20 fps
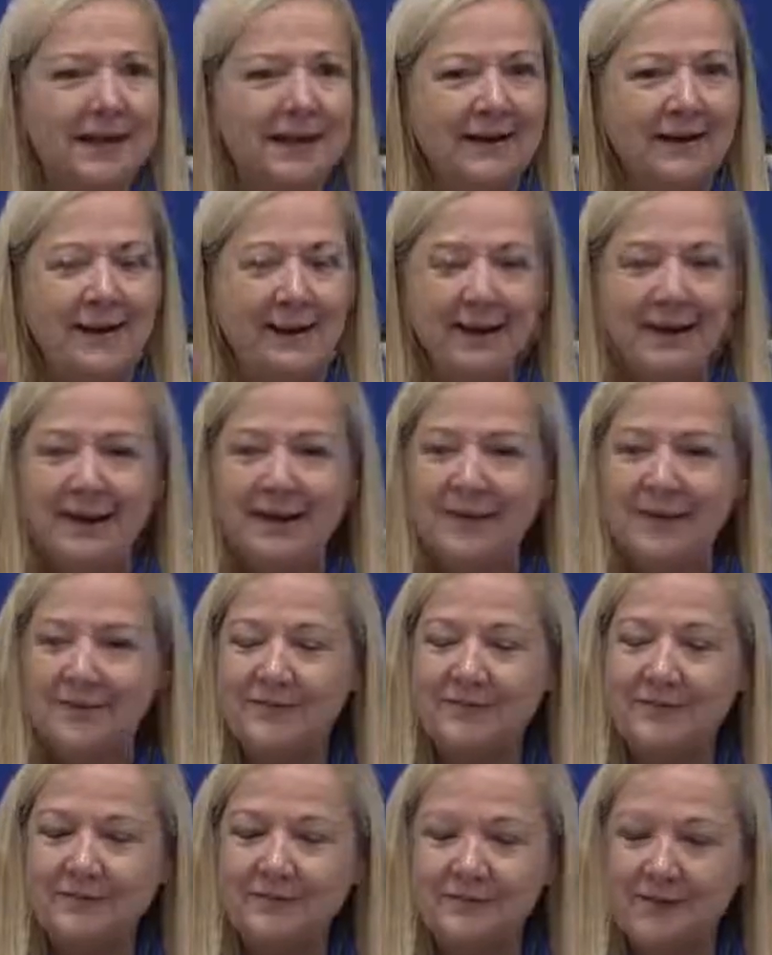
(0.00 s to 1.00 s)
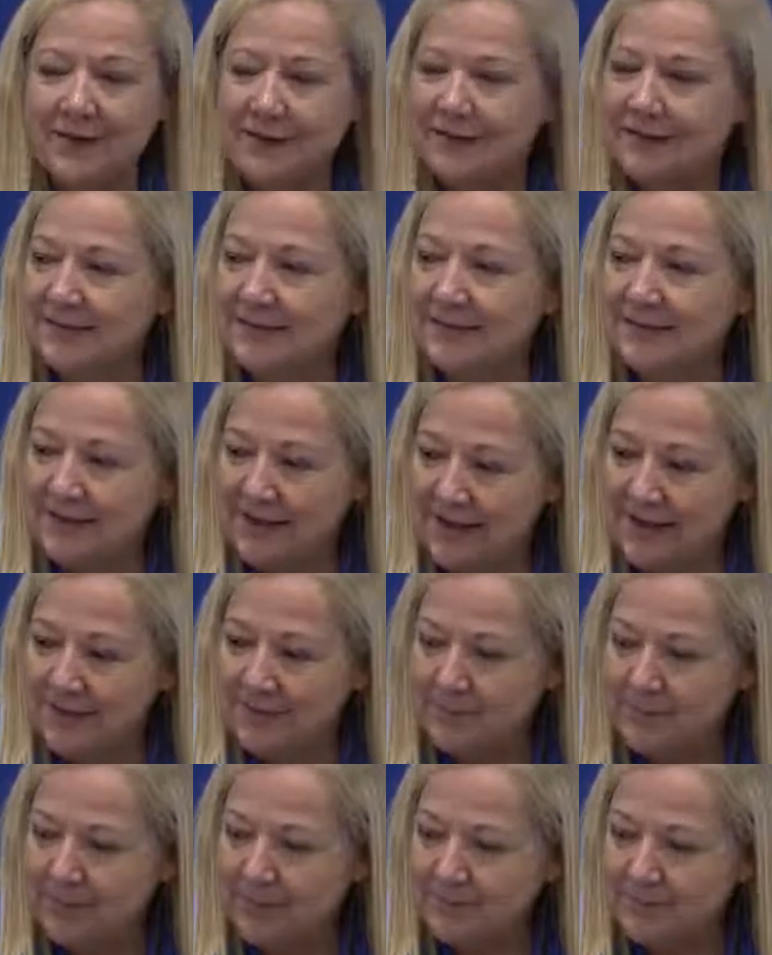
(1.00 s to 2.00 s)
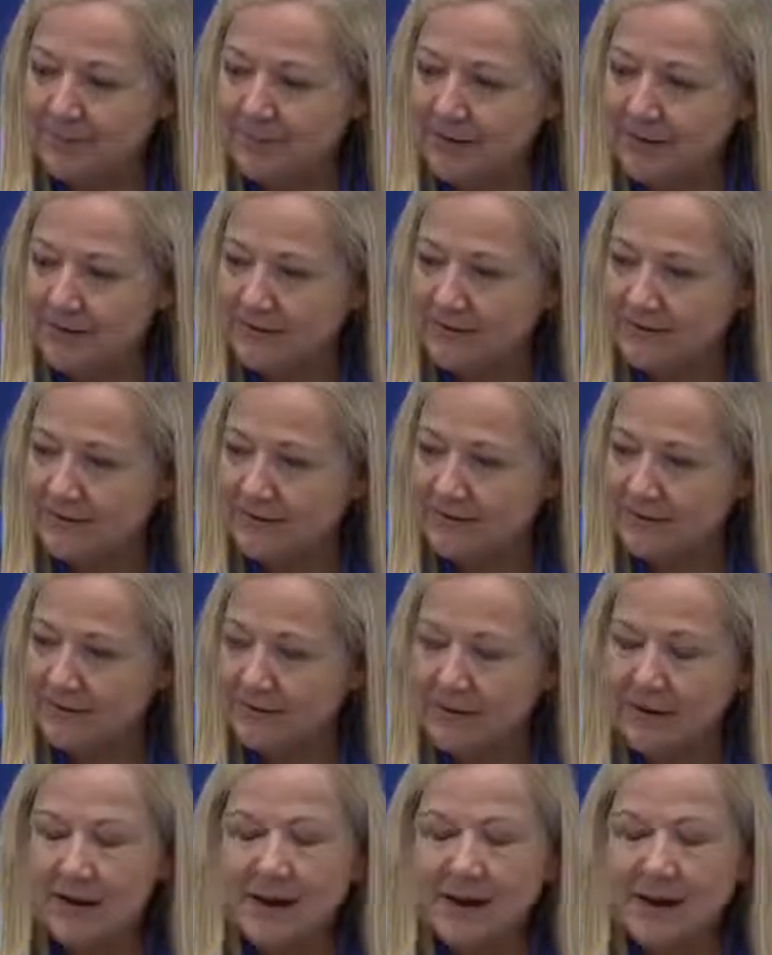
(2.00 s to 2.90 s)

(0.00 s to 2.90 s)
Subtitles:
I can't even think of the name of it,